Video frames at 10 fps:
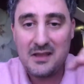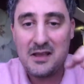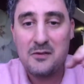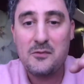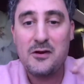
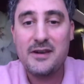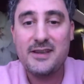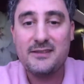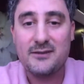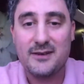
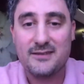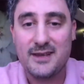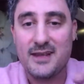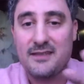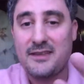very
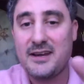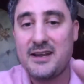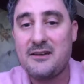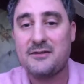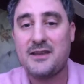interesting, and 3
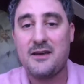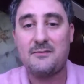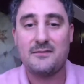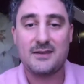of them